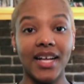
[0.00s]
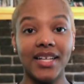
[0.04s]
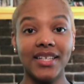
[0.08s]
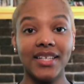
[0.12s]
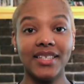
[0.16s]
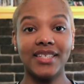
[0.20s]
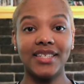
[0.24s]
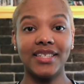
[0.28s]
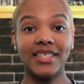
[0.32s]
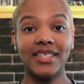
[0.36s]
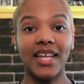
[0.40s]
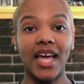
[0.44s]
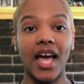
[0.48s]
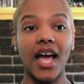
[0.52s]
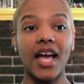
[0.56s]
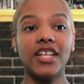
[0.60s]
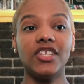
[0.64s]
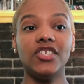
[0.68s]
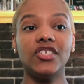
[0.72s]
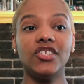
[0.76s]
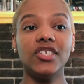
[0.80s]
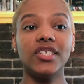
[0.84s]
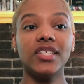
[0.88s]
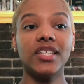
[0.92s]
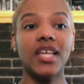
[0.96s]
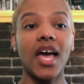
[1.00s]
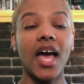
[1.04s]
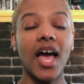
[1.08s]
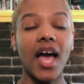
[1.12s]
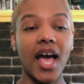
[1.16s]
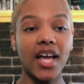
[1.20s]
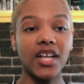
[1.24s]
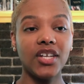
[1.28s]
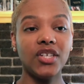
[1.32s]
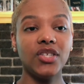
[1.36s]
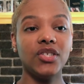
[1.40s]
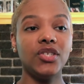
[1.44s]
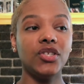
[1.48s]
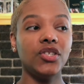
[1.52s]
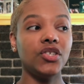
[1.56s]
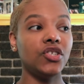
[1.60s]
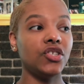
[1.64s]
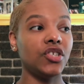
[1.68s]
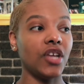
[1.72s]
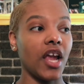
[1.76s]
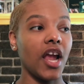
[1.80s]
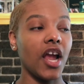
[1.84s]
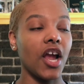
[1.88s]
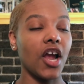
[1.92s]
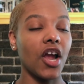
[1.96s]
yes, I just had to
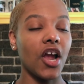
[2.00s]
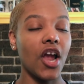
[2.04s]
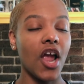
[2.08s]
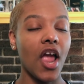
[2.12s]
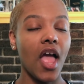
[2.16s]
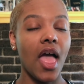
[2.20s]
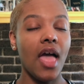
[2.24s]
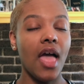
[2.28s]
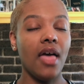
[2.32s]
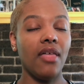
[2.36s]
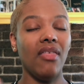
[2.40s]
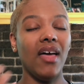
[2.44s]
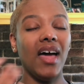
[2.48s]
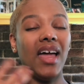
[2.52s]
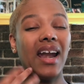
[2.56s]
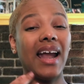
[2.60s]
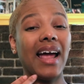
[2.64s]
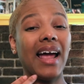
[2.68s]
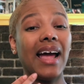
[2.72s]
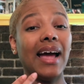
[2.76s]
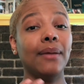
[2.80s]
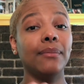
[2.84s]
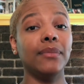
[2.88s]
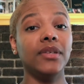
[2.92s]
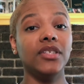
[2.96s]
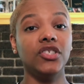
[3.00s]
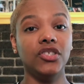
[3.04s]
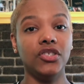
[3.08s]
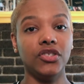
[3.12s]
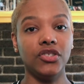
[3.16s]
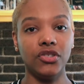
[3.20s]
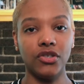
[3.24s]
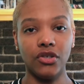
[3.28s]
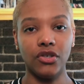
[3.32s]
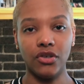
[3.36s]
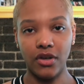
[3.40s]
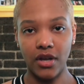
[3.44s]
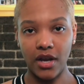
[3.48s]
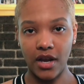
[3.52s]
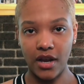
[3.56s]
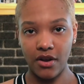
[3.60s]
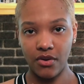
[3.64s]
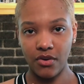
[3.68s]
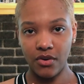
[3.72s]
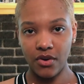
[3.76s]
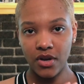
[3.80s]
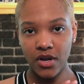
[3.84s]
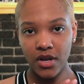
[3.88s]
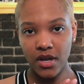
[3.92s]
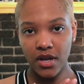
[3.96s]
share that I'm a ginger
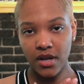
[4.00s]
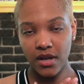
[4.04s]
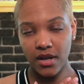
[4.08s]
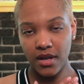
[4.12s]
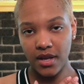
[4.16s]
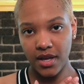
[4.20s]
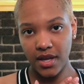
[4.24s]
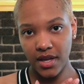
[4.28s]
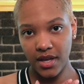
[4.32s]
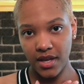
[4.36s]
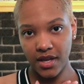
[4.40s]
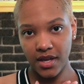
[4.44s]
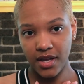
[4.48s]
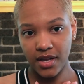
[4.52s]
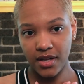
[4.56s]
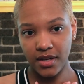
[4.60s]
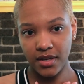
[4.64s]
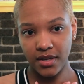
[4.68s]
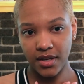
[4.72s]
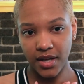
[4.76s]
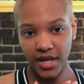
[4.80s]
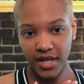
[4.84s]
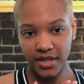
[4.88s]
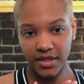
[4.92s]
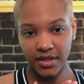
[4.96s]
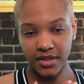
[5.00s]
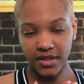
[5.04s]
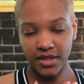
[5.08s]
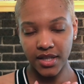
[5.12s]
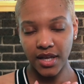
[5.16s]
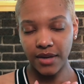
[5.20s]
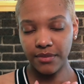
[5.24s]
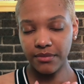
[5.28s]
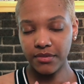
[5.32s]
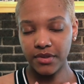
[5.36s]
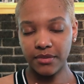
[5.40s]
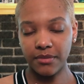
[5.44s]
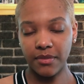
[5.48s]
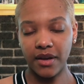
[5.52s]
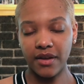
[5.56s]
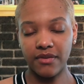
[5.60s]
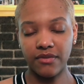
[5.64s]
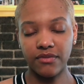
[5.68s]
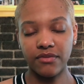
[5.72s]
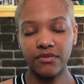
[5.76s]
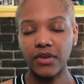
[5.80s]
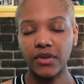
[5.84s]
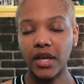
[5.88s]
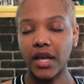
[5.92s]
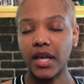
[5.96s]
now and I accept my
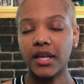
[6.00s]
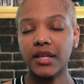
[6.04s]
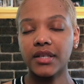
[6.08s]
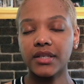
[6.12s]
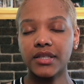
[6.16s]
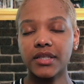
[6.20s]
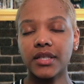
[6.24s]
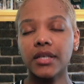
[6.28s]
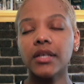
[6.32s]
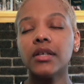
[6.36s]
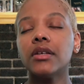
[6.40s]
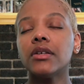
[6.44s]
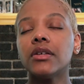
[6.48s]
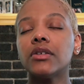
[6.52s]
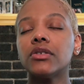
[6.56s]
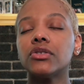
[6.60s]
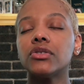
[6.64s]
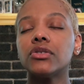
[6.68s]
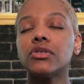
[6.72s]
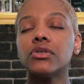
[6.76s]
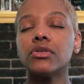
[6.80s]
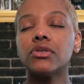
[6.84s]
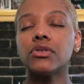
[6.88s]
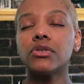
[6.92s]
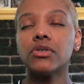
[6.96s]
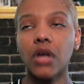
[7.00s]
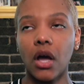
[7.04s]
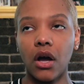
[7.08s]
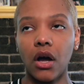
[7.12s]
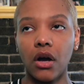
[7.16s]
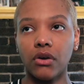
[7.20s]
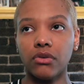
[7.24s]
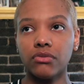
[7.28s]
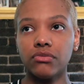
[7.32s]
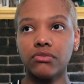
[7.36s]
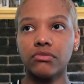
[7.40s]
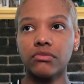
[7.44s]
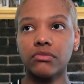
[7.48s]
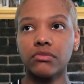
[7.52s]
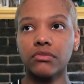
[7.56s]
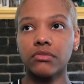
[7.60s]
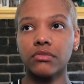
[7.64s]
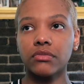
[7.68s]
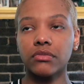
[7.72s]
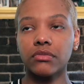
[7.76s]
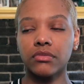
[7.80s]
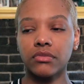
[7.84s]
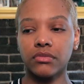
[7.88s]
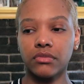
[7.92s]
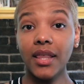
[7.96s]
fate. So, I
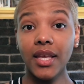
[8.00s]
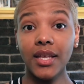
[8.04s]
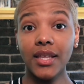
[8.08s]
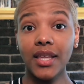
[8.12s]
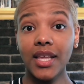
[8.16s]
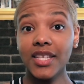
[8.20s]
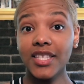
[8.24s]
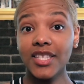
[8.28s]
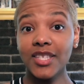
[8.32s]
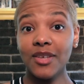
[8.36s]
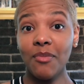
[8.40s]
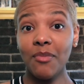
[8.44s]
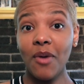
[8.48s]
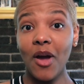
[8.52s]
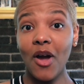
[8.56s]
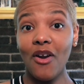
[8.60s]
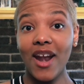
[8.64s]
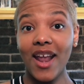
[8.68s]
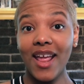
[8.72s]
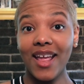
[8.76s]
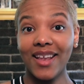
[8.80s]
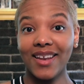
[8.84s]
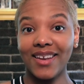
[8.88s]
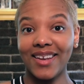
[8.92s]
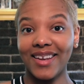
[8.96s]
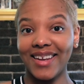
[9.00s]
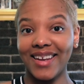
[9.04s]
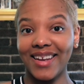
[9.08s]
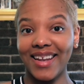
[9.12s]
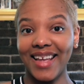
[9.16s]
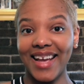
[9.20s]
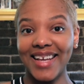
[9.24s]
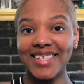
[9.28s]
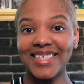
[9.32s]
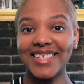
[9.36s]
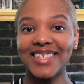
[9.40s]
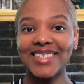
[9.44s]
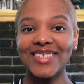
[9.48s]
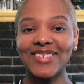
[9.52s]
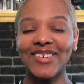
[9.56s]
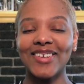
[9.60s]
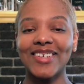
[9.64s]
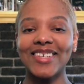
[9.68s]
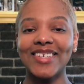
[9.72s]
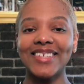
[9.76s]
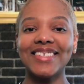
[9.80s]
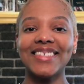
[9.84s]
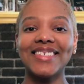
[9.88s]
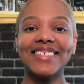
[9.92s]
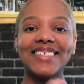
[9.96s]
that's about it. I just
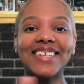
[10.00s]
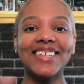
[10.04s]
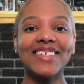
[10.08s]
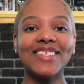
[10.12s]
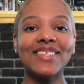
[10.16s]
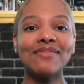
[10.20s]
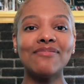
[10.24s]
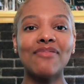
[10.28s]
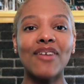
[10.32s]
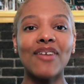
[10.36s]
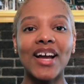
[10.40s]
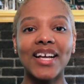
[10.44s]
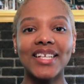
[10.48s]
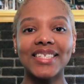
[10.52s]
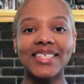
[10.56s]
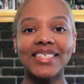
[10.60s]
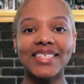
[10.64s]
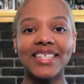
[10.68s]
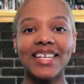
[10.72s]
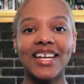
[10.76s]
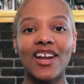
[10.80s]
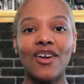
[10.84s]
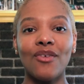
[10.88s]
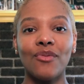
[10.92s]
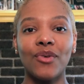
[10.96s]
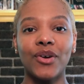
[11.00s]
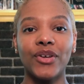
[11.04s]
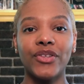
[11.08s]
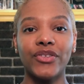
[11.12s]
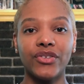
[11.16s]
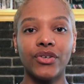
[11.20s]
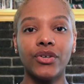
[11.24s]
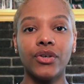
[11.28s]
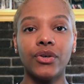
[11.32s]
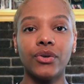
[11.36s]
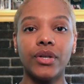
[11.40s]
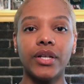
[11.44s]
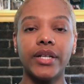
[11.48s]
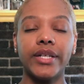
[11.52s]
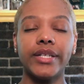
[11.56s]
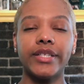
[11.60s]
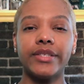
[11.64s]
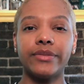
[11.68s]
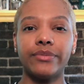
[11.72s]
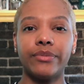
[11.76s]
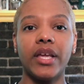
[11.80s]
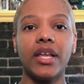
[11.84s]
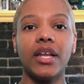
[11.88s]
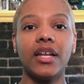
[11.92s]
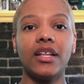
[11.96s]
wanted to share the process that I went through and
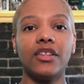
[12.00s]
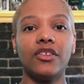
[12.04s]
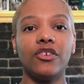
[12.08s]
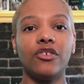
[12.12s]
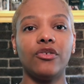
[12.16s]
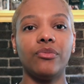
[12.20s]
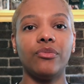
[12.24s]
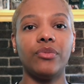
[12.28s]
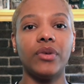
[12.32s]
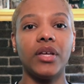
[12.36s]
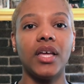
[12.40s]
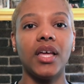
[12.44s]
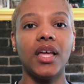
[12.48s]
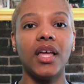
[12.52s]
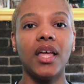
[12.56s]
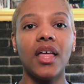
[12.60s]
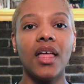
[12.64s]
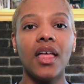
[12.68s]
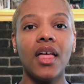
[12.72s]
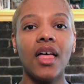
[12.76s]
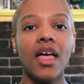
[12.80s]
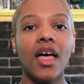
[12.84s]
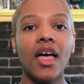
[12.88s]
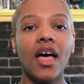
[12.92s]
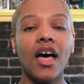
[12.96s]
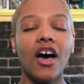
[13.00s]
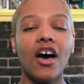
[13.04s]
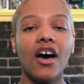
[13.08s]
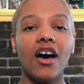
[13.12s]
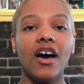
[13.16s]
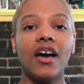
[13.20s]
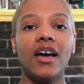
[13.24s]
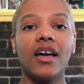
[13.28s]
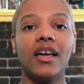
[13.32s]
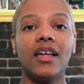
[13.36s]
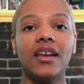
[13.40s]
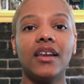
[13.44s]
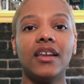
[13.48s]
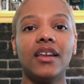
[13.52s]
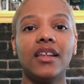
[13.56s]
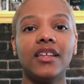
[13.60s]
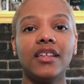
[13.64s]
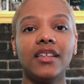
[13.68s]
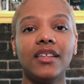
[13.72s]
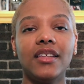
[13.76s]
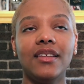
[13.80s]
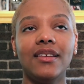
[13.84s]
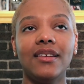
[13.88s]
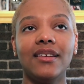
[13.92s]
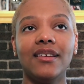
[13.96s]
explain a little bit on,
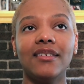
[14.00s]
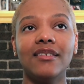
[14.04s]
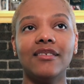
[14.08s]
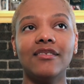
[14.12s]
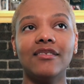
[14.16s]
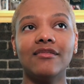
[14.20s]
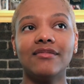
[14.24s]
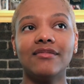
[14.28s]
you know,